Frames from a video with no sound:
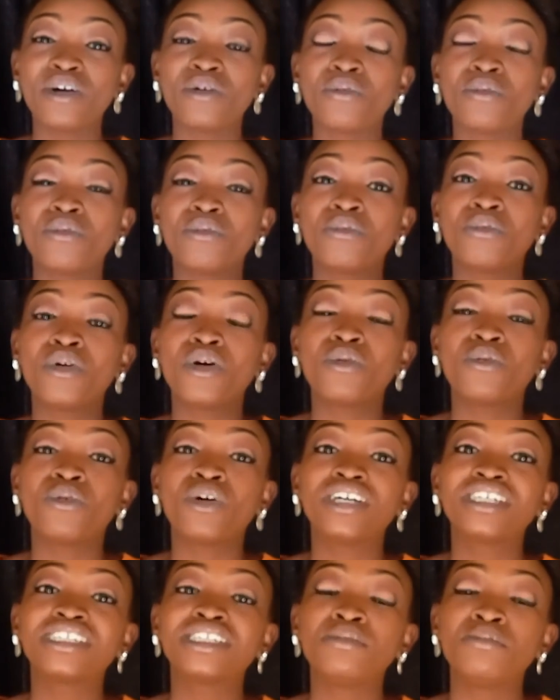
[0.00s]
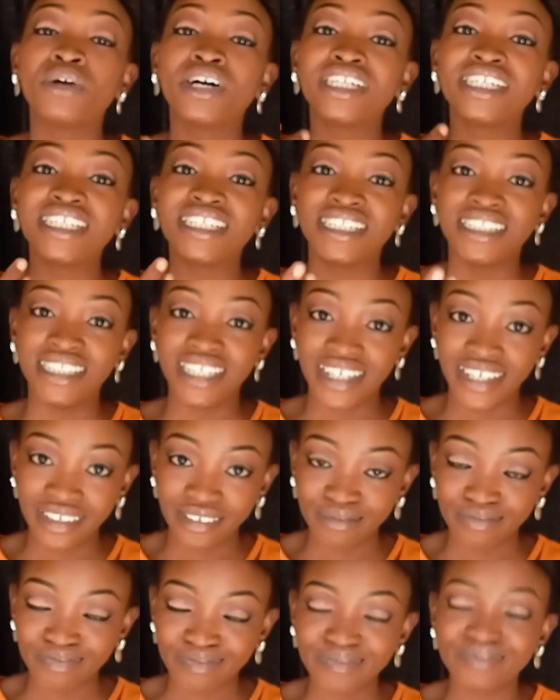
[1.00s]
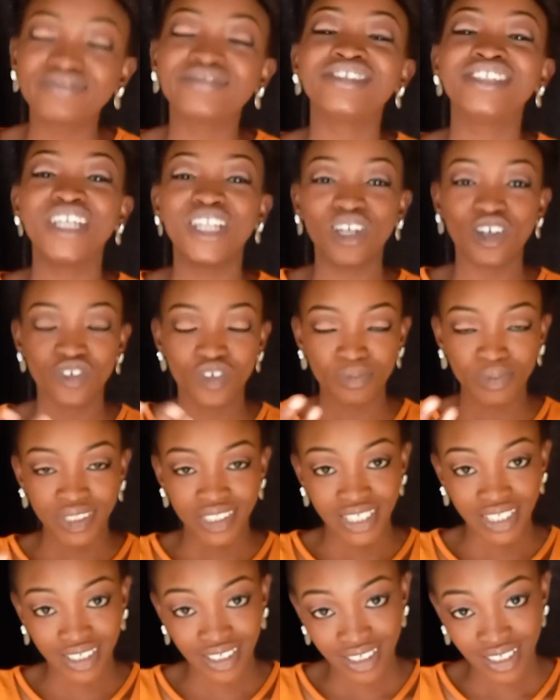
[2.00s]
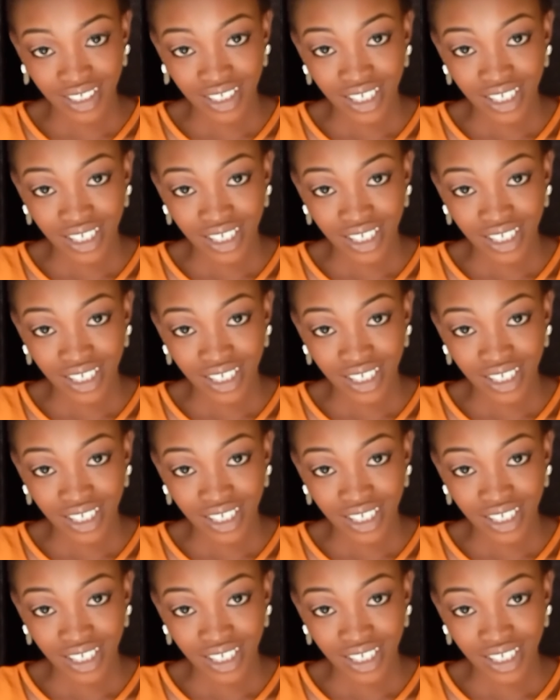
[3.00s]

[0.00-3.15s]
once the money is there, the love will be there.